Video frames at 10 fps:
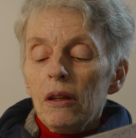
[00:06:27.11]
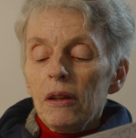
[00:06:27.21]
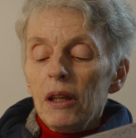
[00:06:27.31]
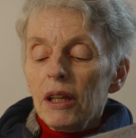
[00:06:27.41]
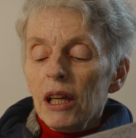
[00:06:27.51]

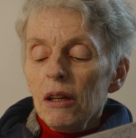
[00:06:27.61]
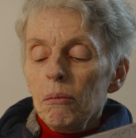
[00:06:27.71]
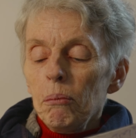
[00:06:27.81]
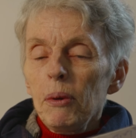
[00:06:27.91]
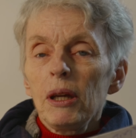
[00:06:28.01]
The
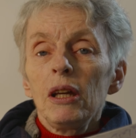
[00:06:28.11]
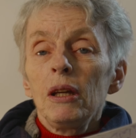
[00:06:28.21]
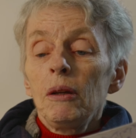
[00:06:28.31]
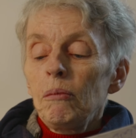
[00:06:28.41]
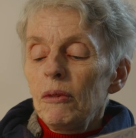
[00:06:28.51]
king
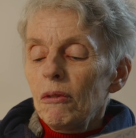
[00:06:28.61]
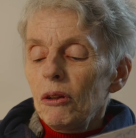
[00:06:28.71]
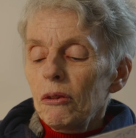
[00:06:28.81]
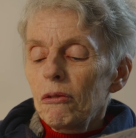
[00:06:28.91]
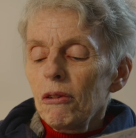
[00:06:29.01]
beamed
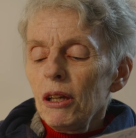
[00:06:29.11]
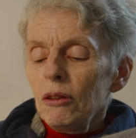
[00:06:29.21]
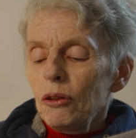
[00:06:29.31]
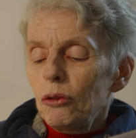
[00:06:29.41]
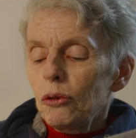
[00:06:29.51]
with
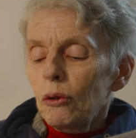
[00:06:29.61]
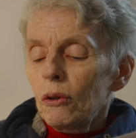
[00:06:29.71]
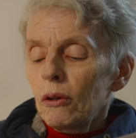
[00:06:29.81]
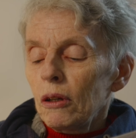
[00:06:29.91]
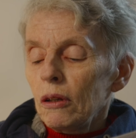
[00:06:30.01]
great
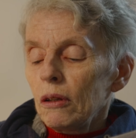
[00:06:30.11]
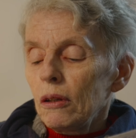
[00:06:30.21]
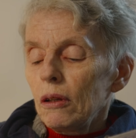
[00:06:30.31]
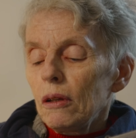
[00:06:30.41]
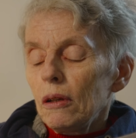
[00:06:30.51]
joy.
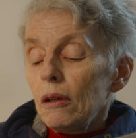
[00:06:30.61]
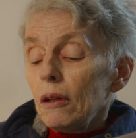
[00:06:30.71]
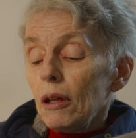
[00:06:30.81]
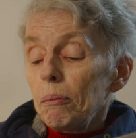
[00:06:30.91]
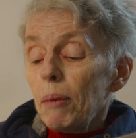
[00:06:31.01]

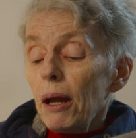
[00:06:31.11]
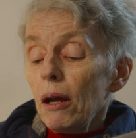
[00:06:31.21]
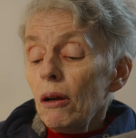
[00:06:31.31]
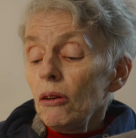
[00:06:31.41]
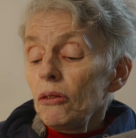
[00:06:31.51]
The
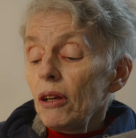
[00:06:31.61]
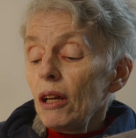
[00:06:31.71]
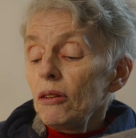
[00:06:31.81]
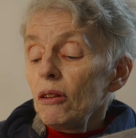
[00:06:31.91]
bears had